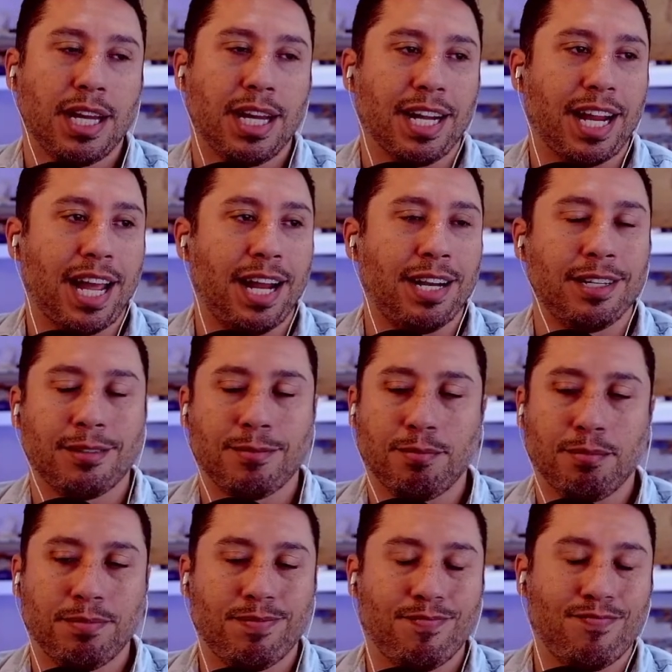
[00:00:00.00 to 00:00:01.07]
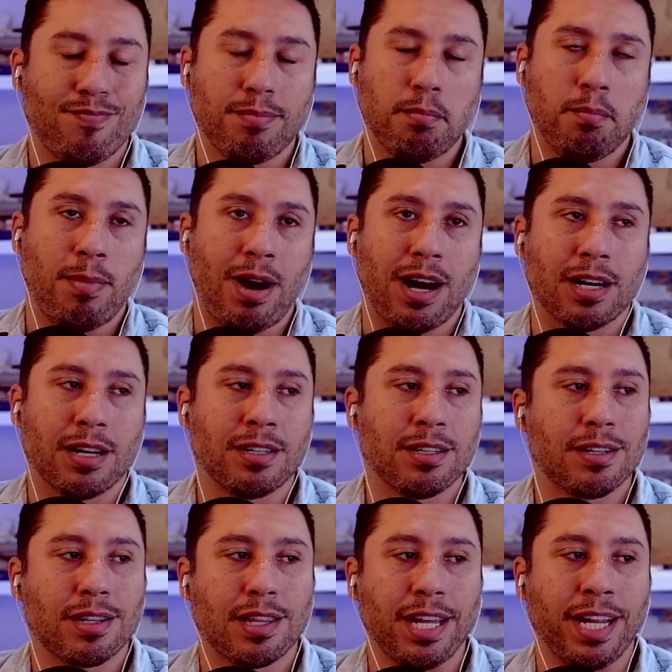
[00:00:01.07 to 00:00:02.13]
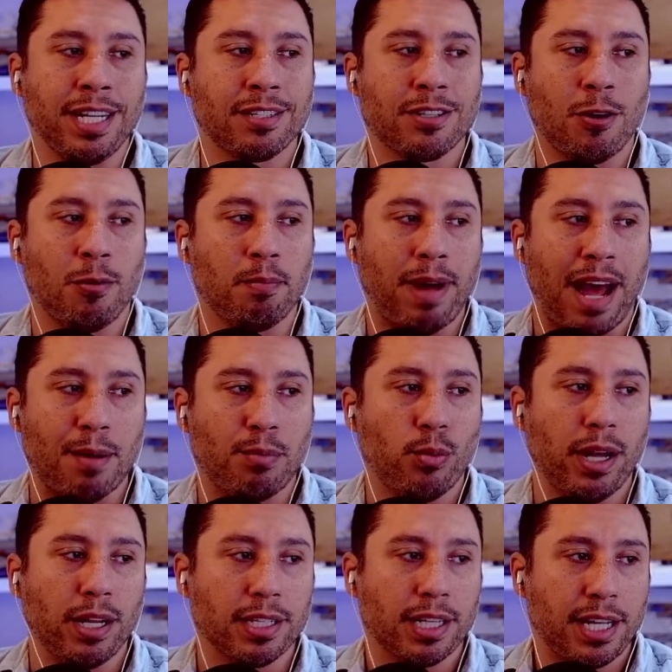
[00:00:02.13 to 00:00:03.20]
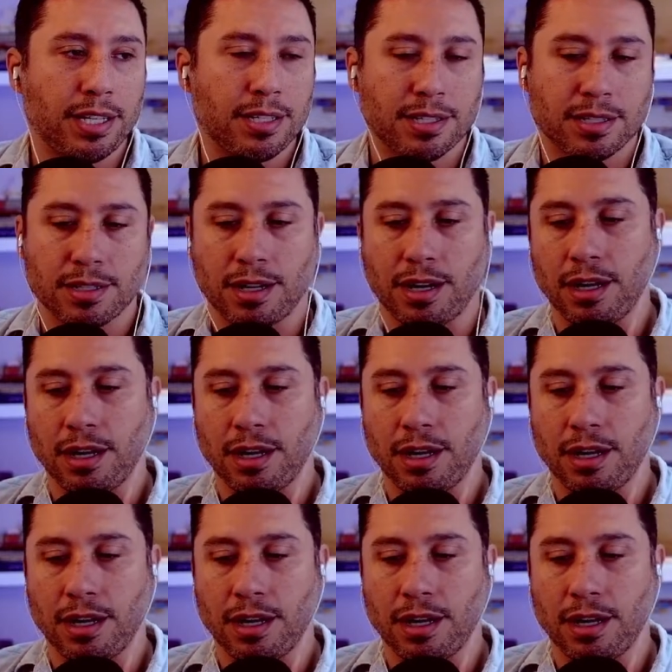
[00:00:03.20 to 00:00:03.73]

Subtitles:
Again, modern things don't map well to this.